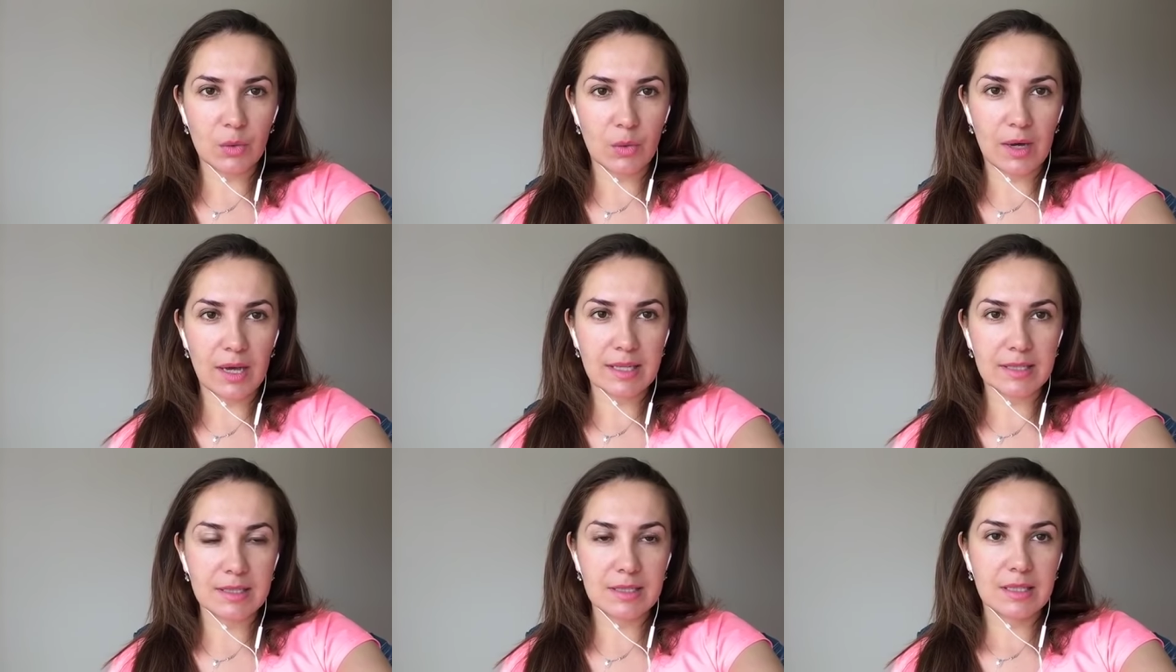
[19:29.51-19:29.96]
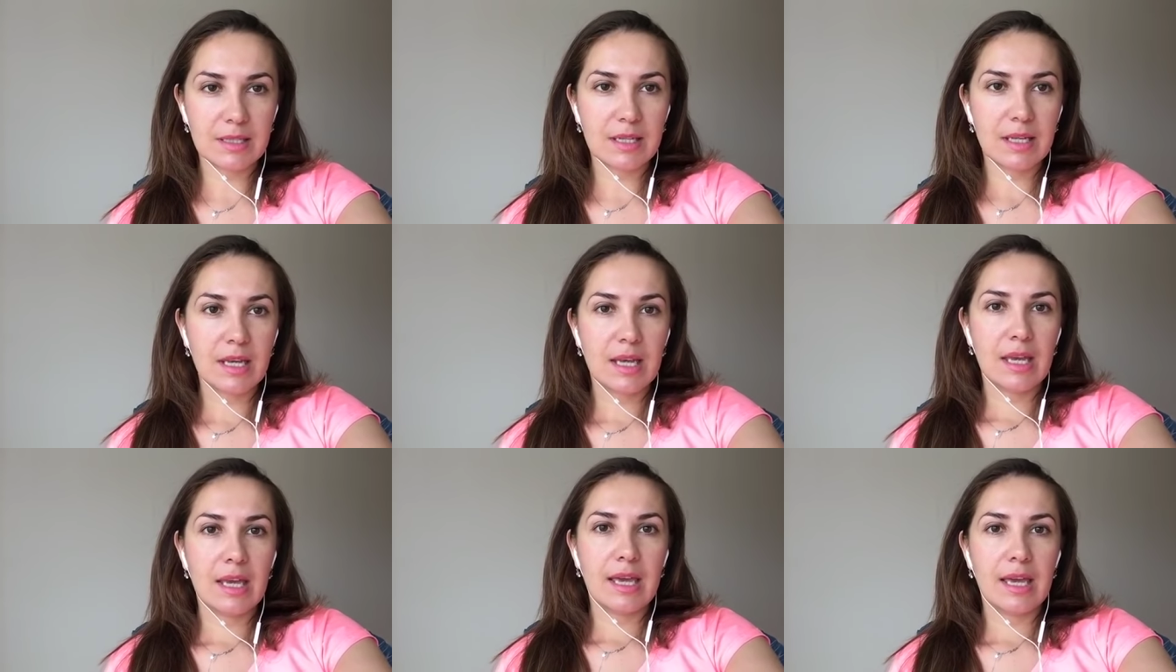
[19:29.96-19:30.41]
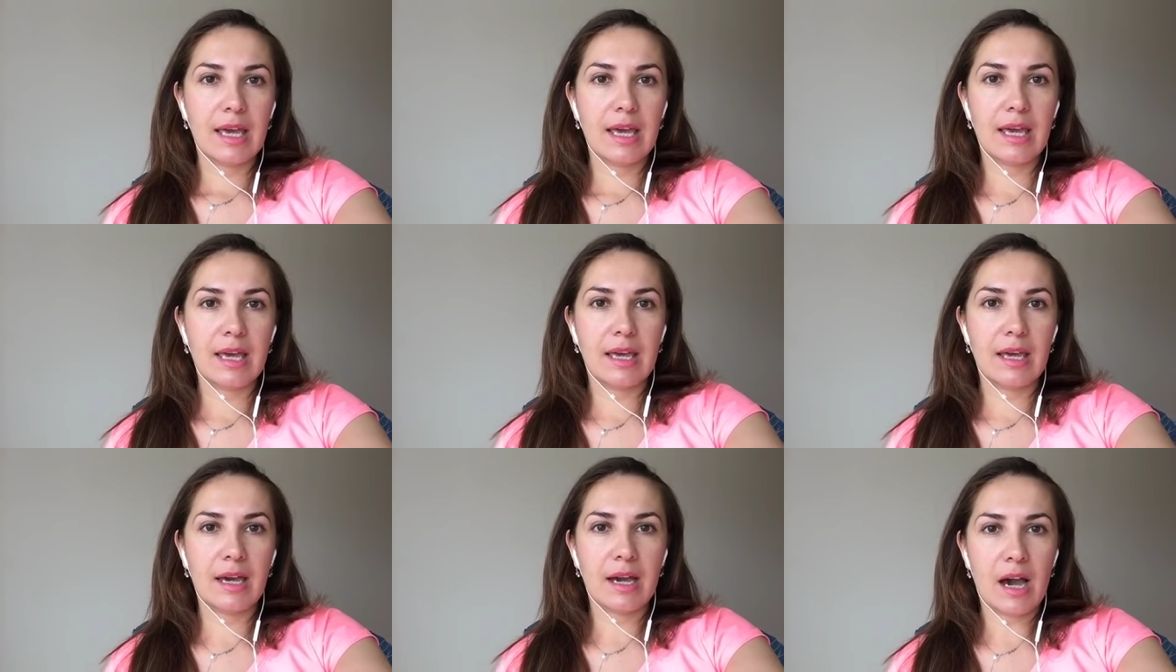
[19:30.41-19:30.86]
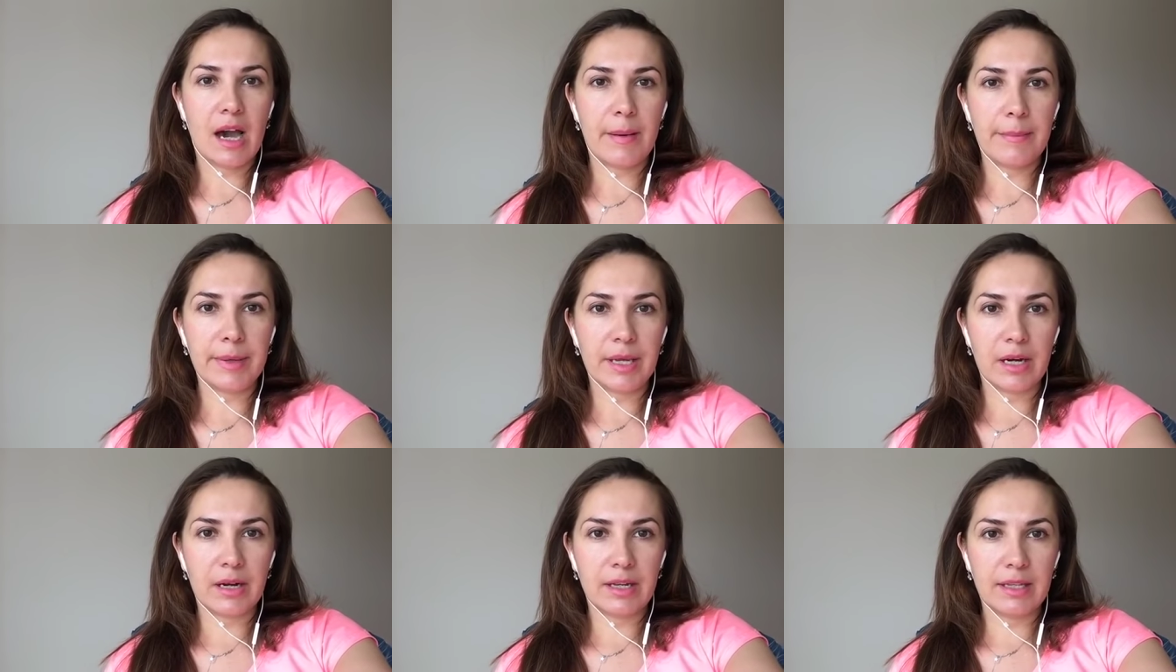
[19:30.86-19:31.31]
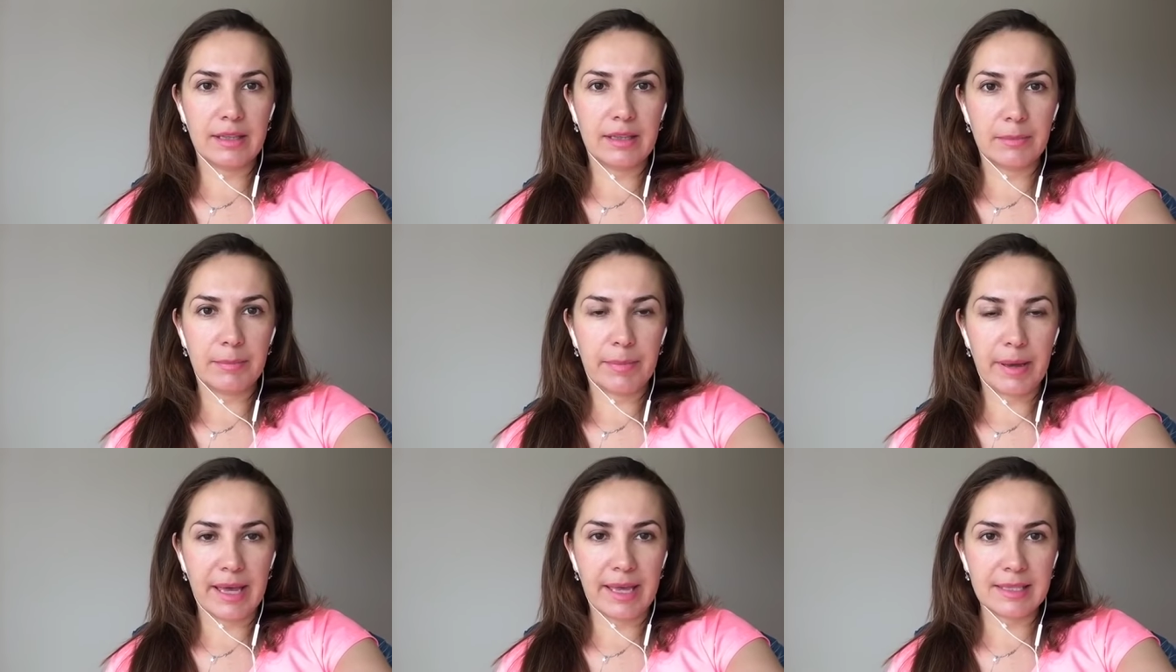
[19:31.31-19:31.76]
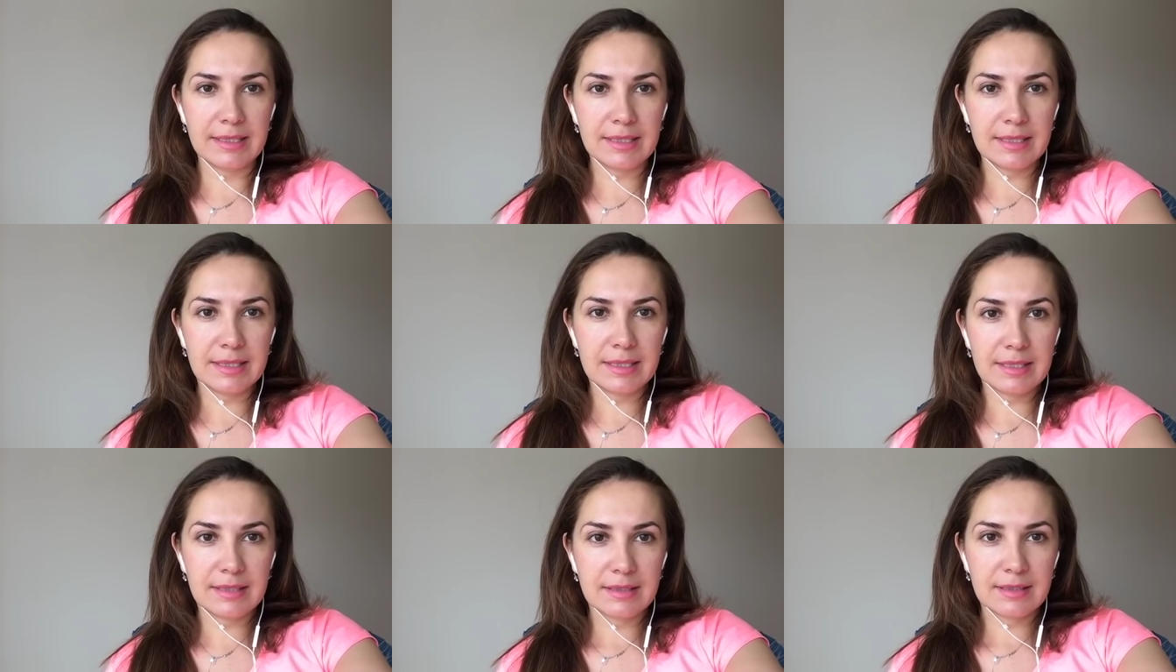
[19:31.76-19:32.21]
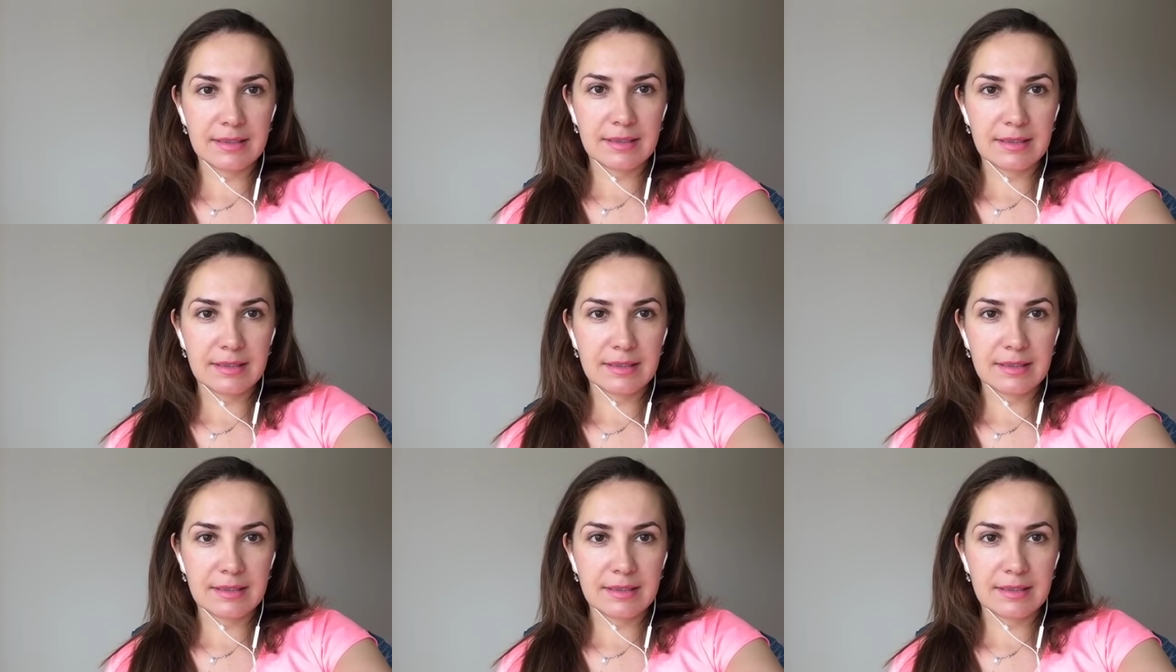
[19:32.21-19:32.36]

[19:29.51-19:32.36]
US? Amir, it depends.